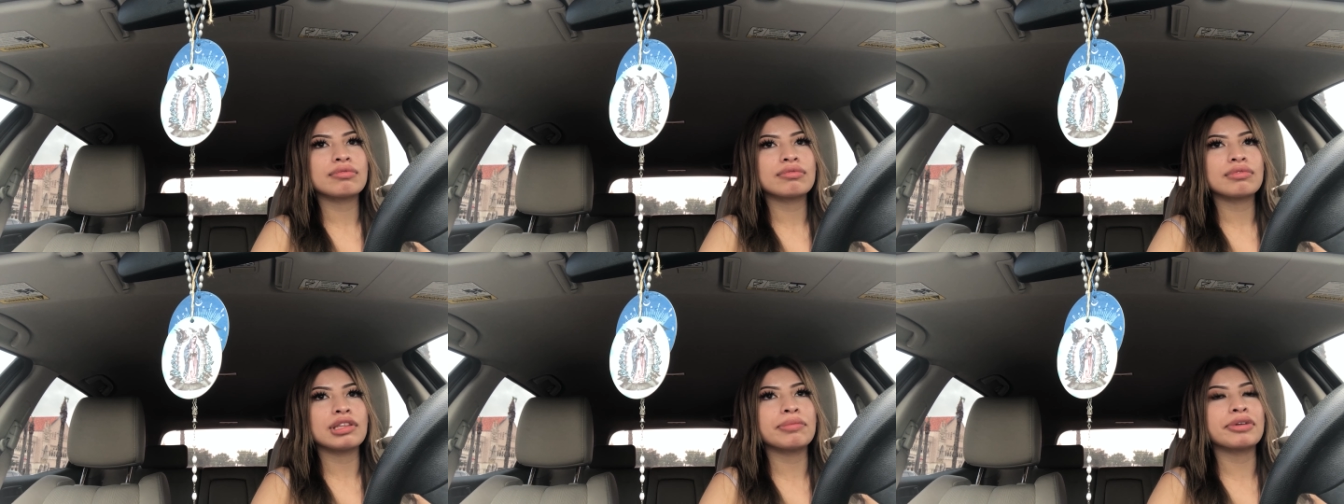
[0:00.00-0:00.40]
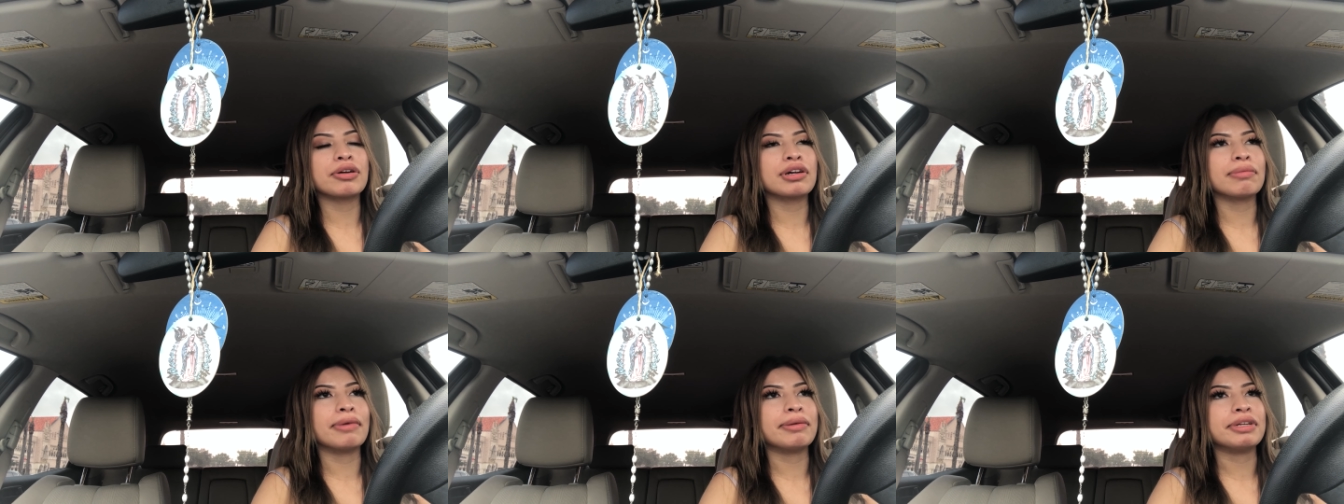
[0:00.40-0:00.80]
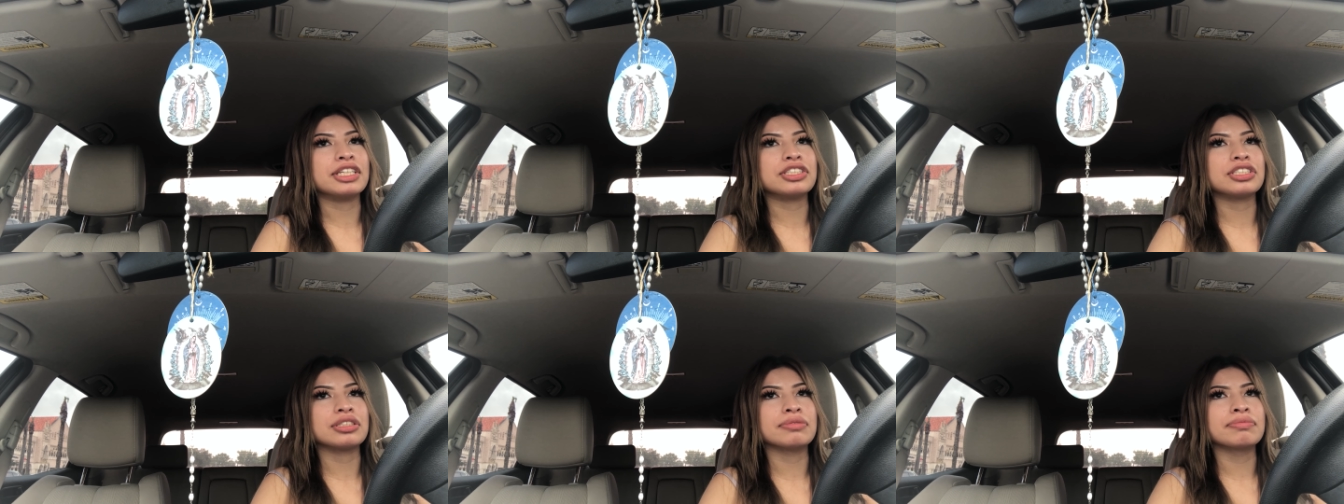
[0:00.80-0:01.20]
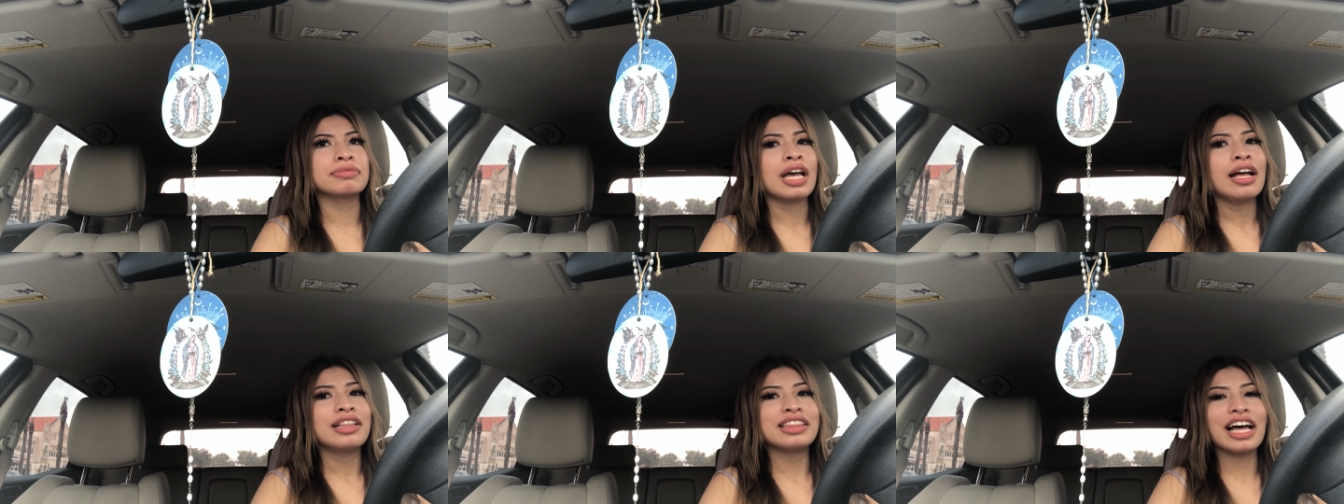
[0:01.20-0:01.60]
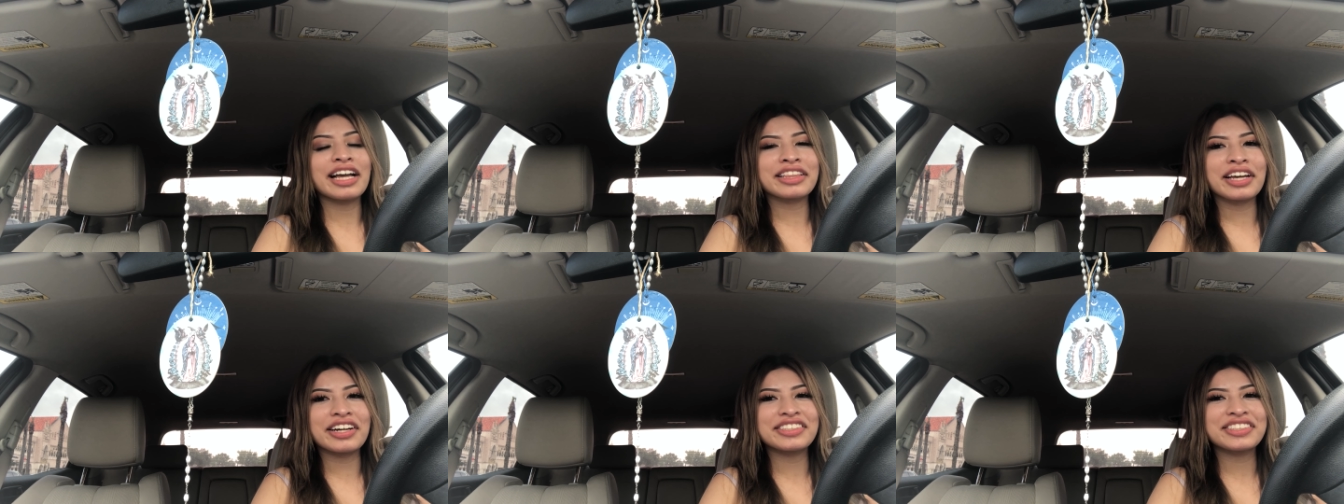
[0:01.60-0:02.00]
let me go get my manager. Like,
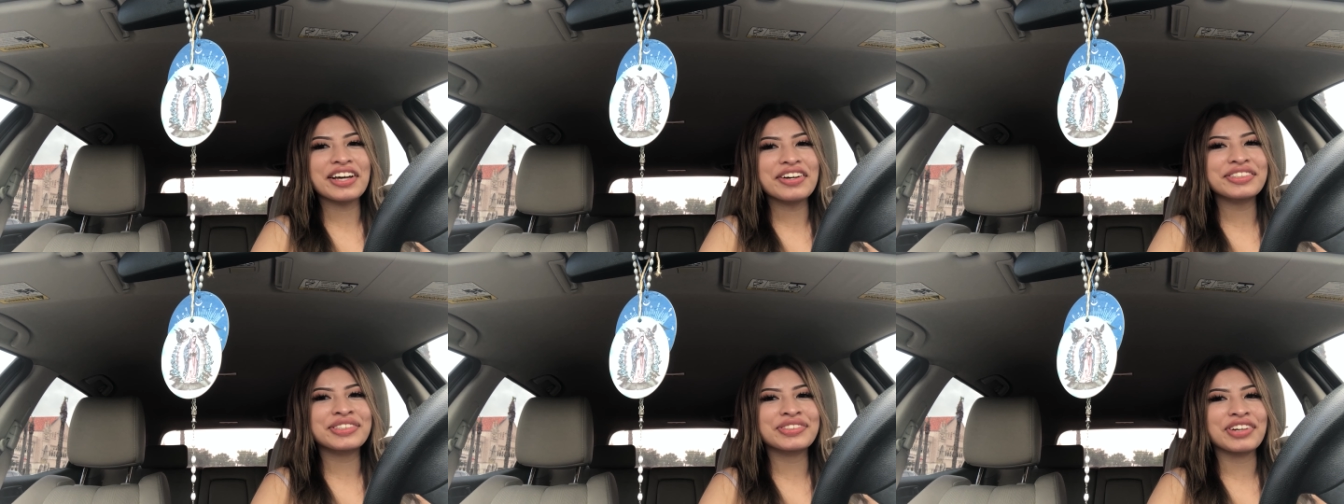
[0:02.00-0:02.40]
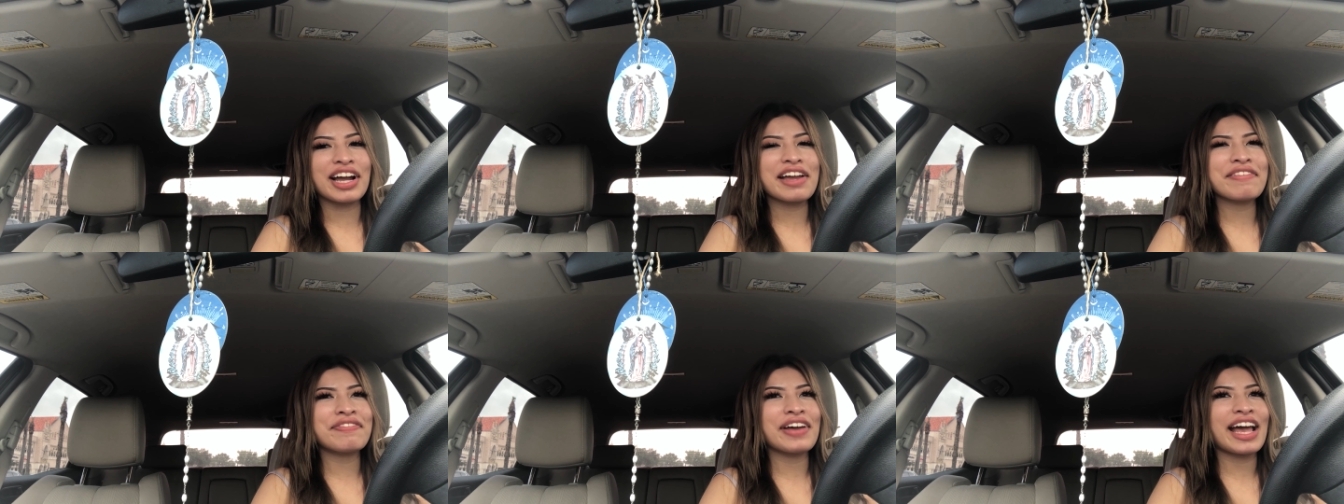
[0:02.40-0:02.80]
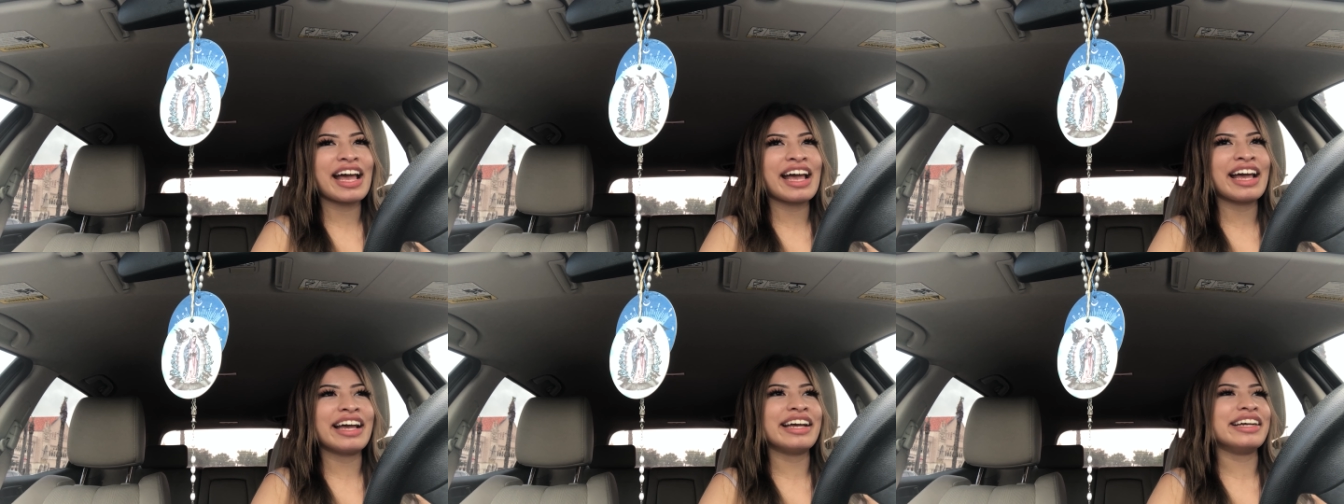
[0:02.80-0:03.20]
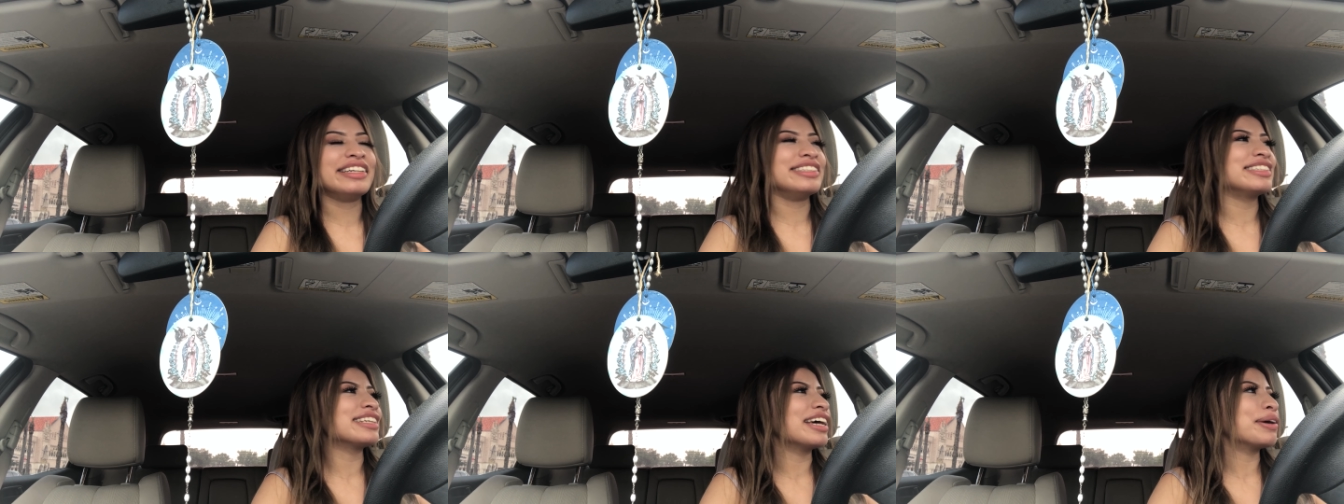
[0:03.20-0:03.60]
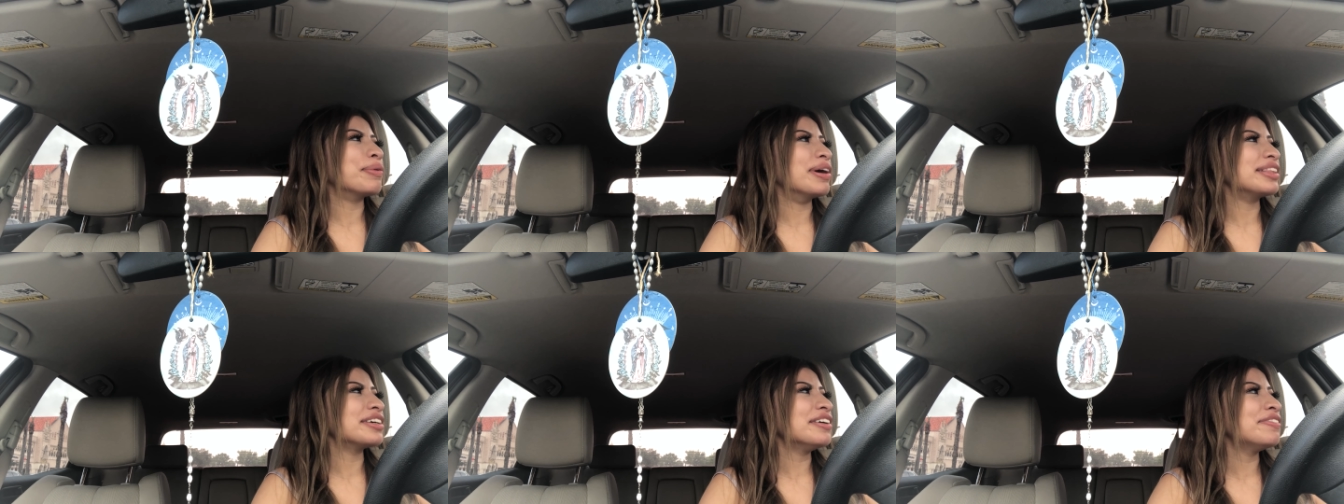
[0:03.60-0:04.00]
they're so straight-faced. Like,
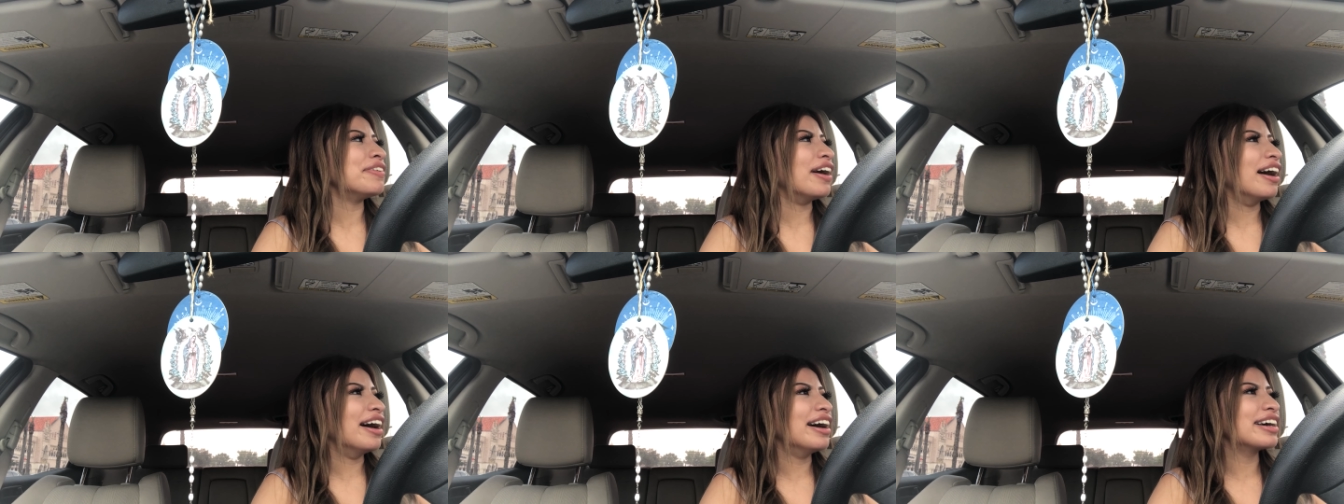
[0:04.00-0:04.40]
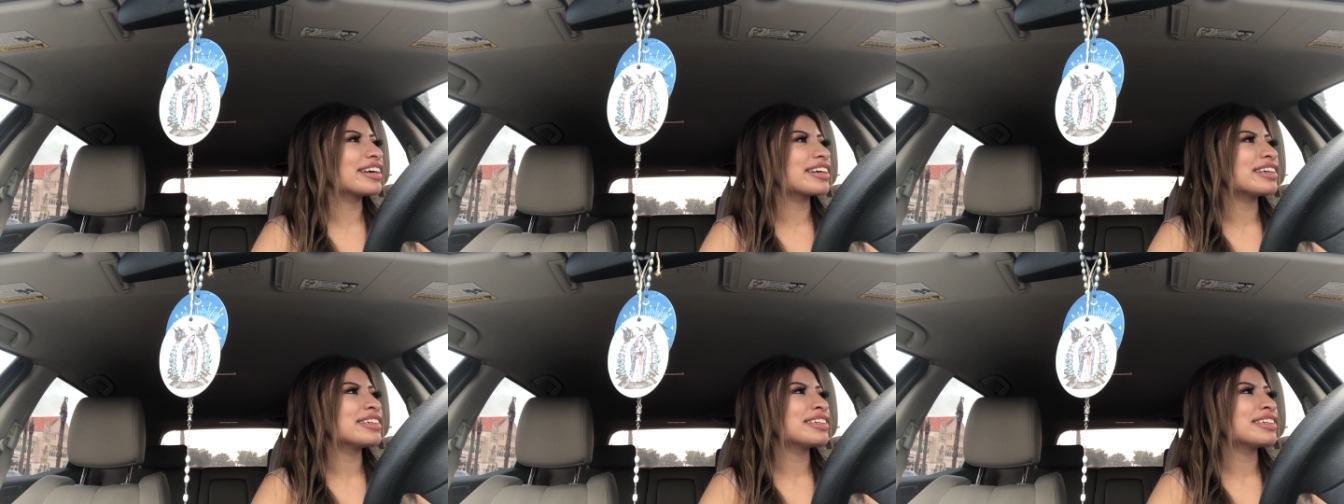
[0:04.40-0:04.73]
what the fuck?